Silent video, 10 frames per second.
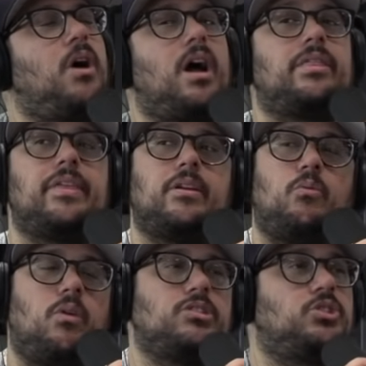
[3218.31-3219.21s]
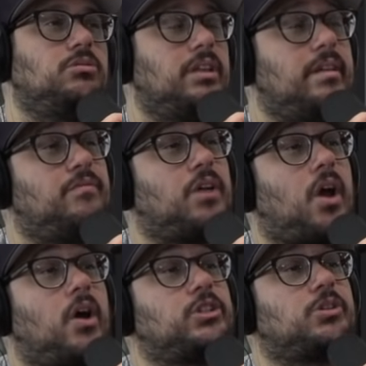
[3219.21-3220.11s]
I think once you leave the
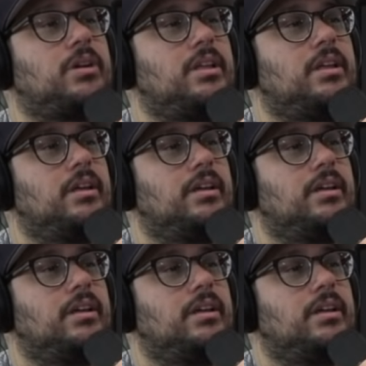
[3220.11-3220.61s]
country,